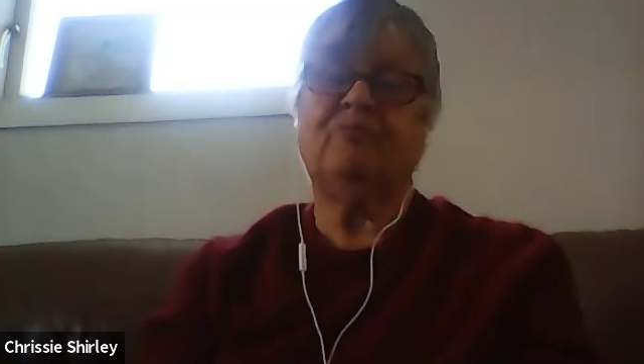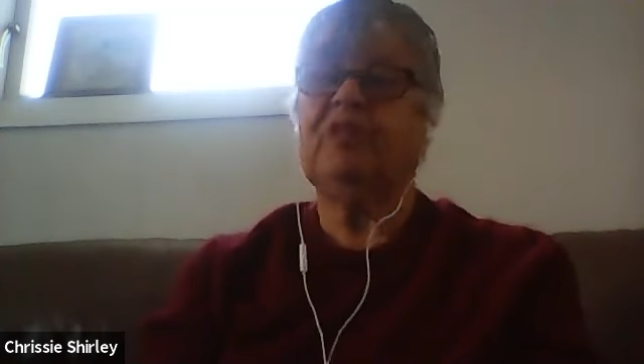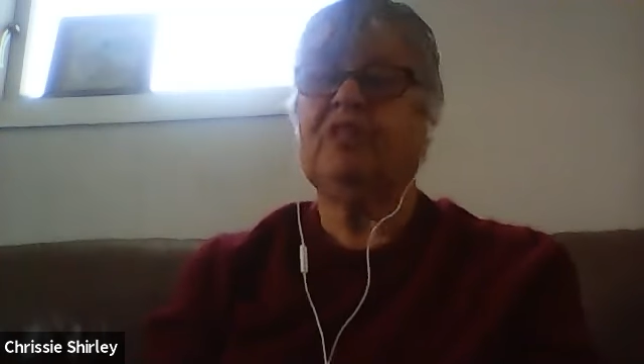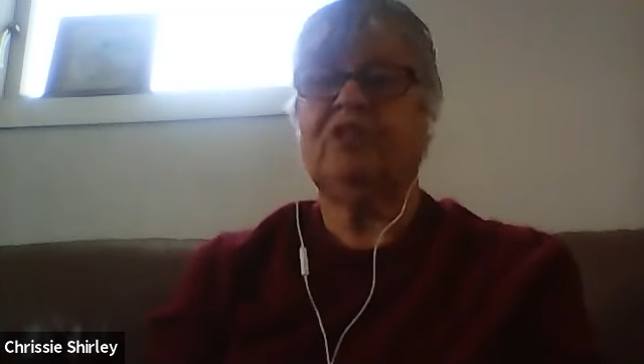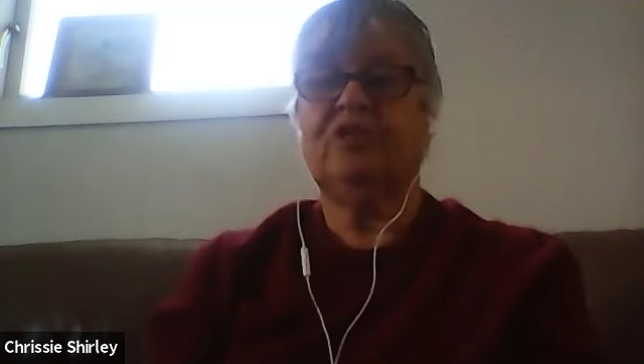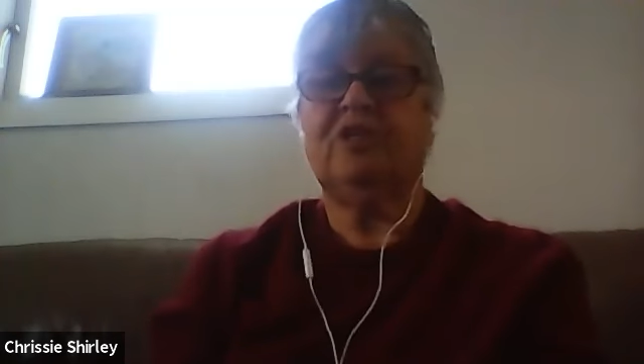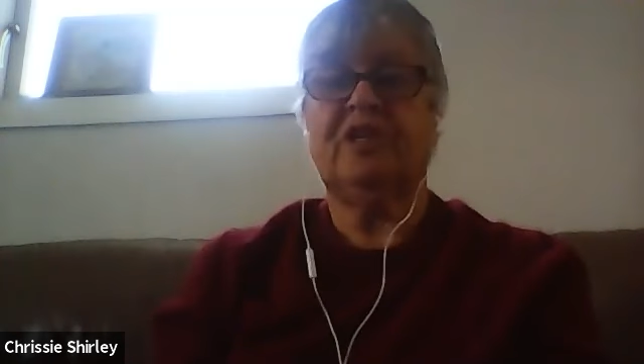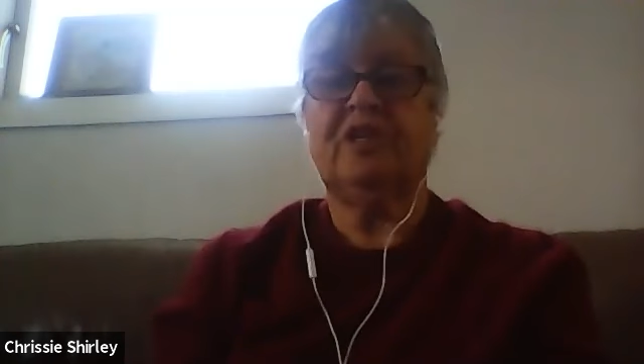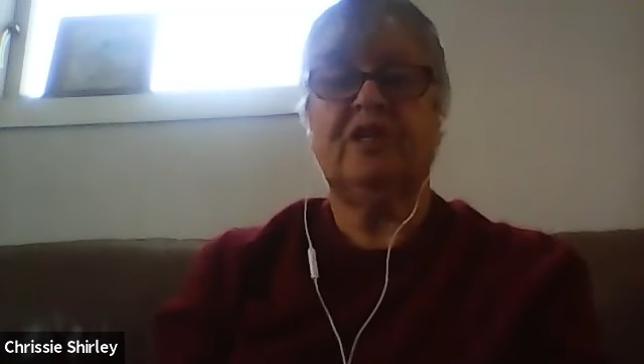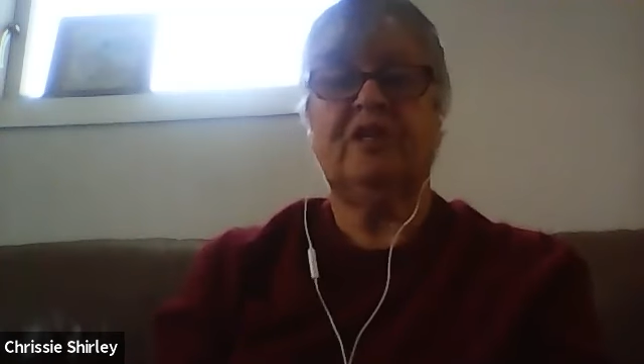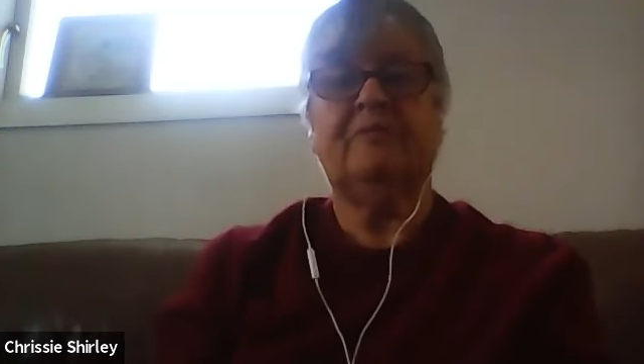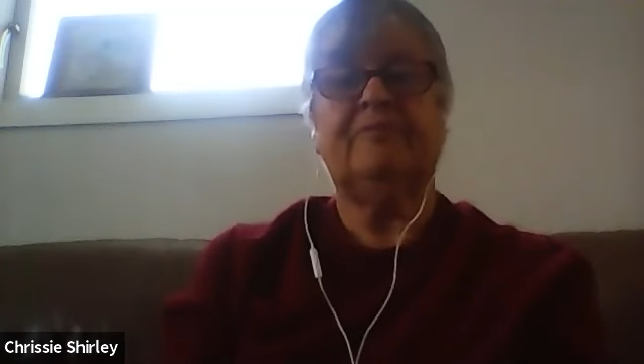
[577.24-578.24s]
bitch
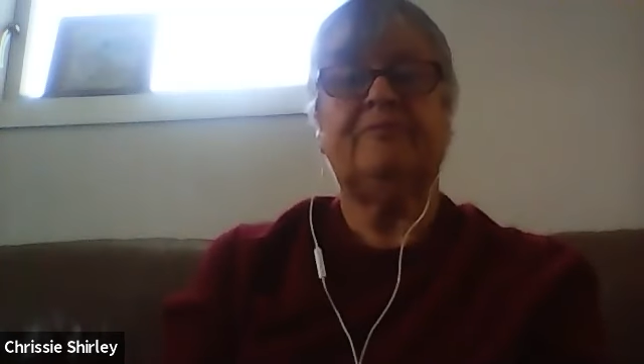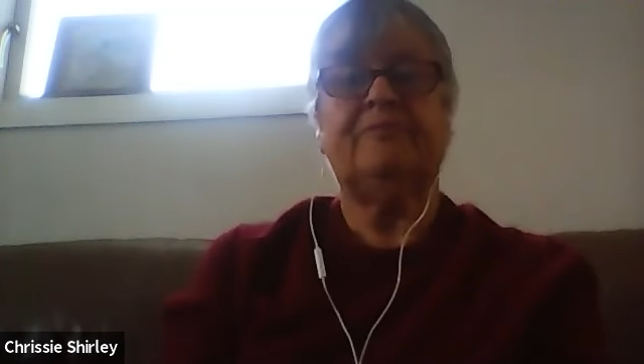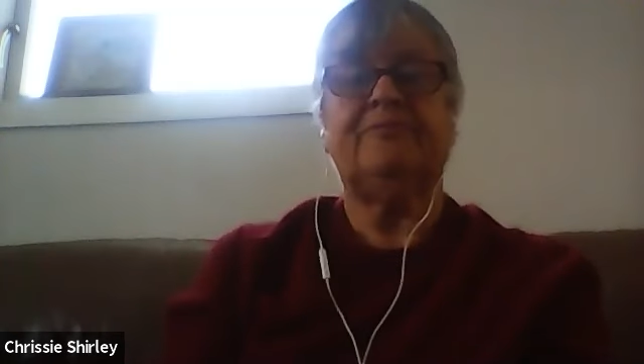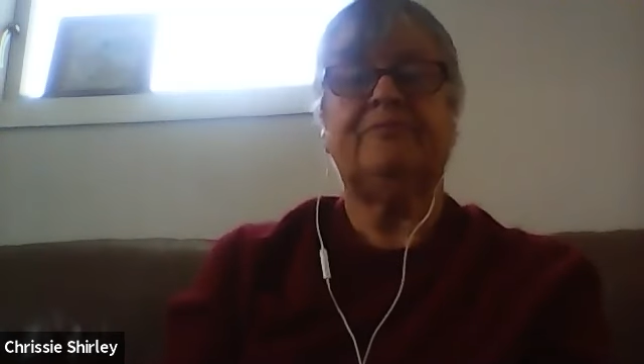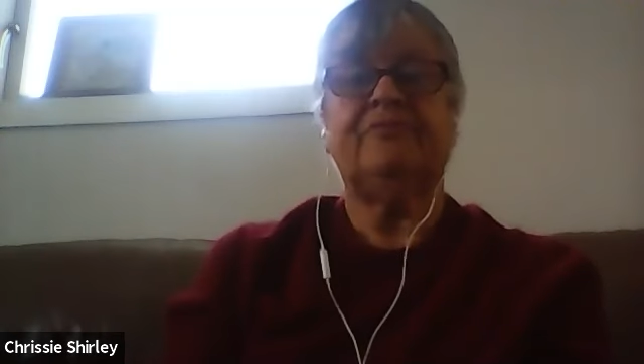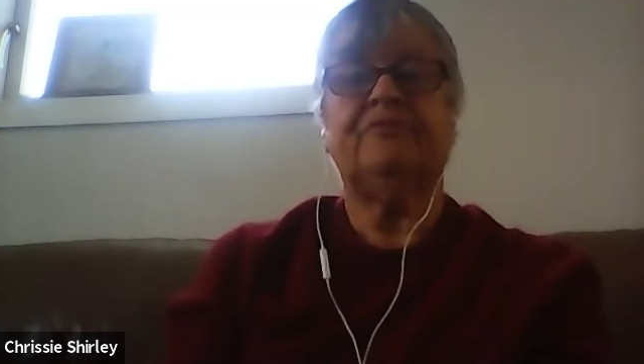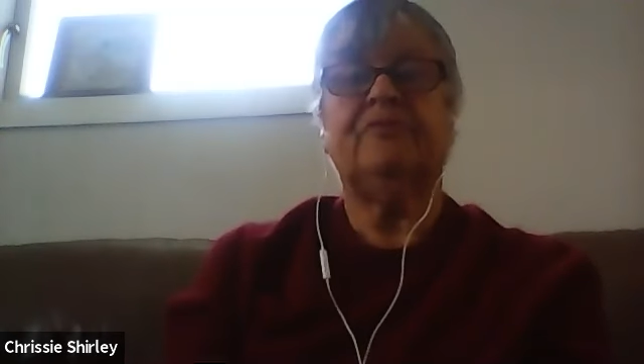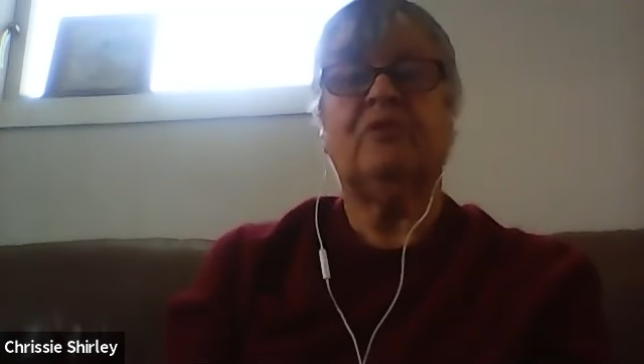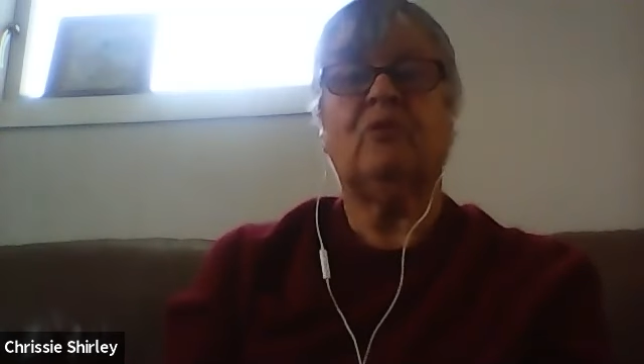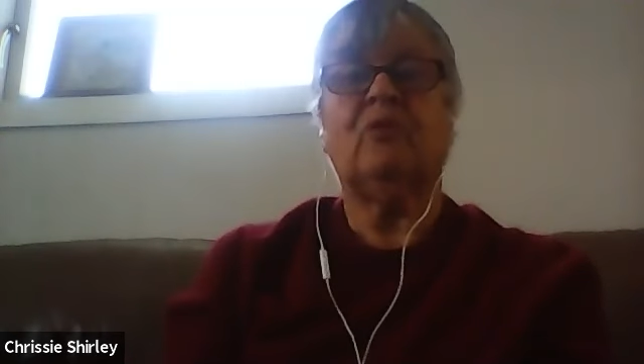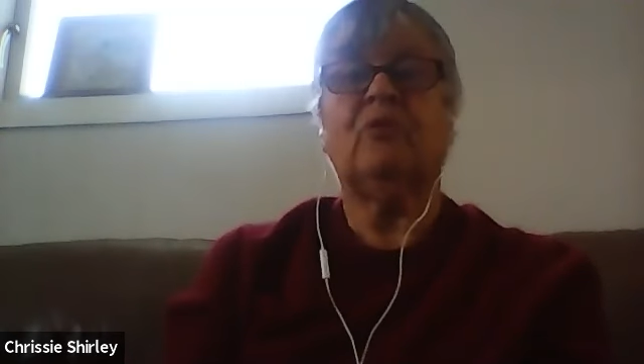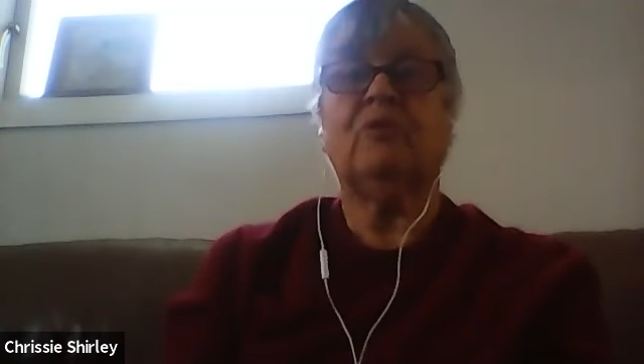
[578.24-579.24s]
today
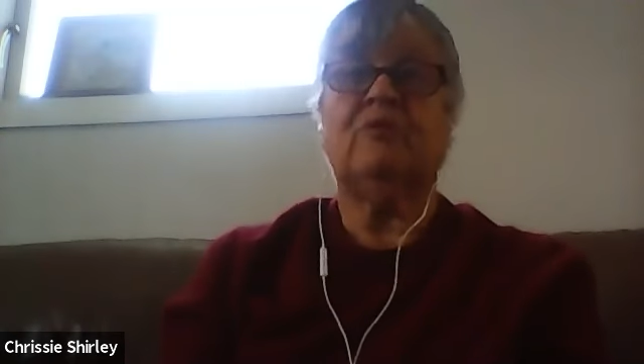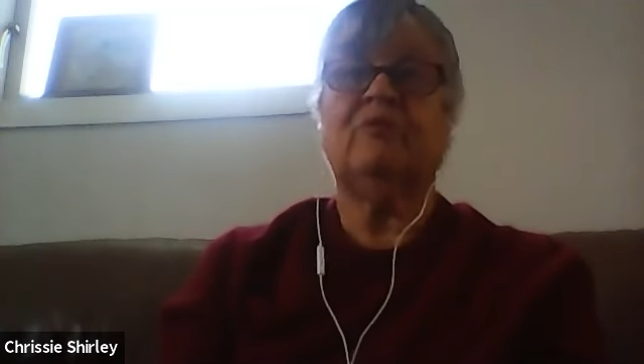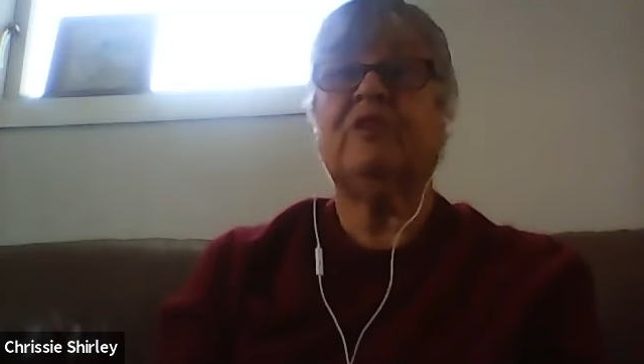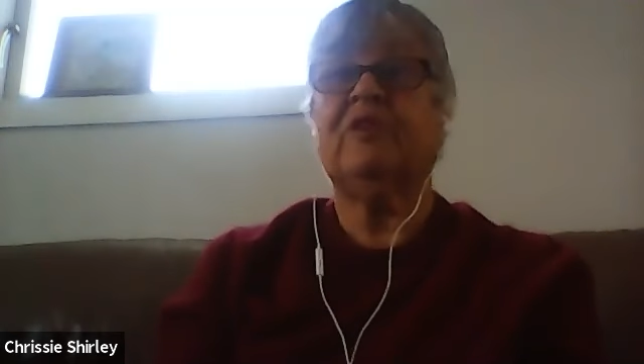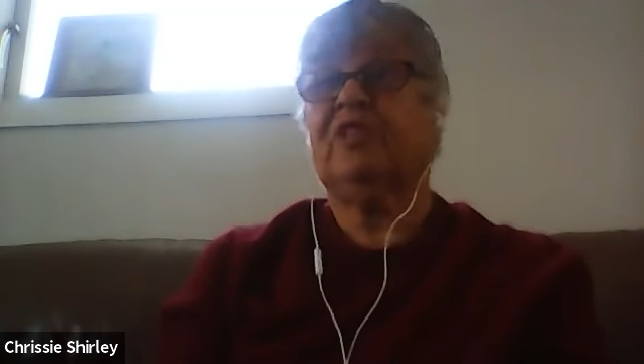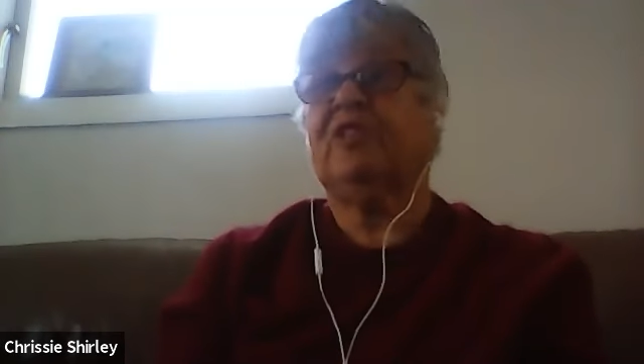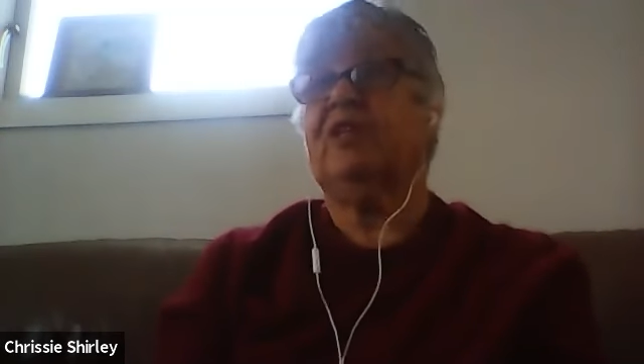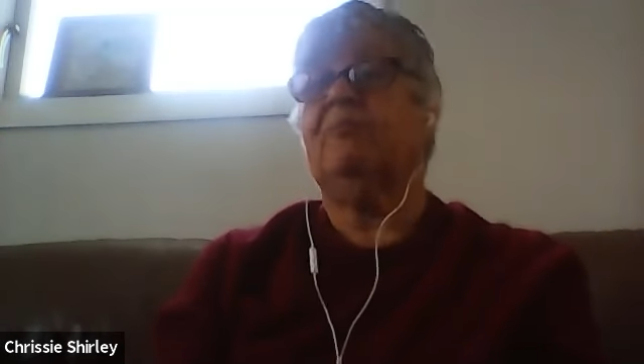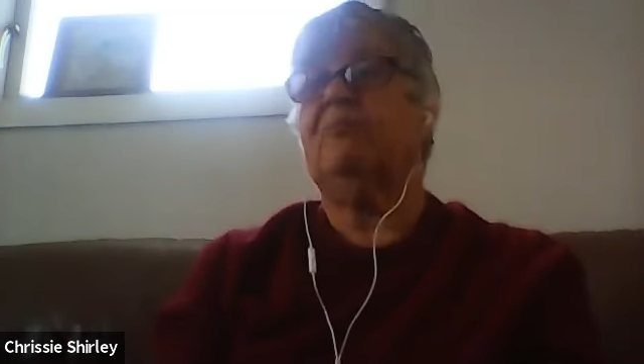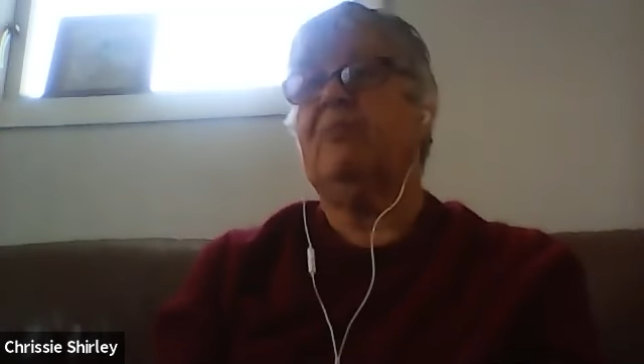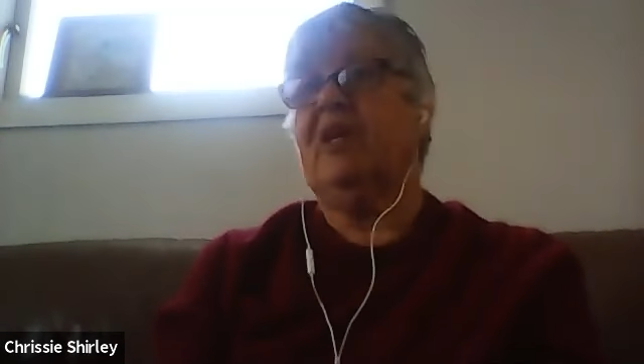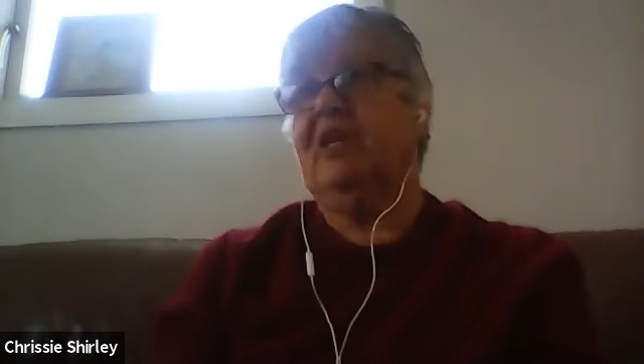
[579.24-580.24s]
or a rich
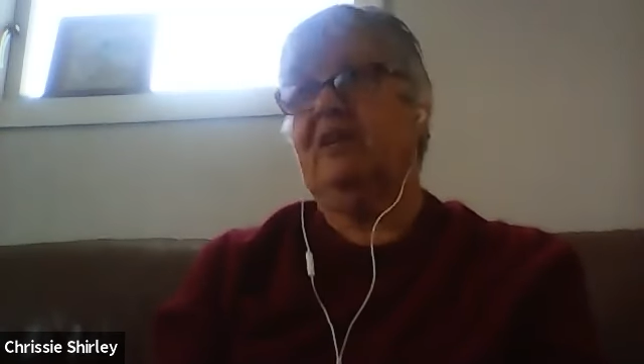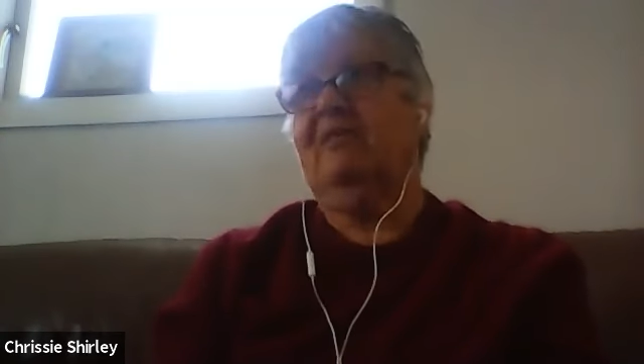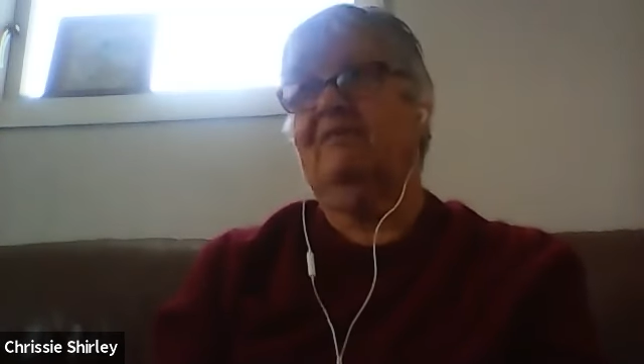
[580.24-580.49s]
man?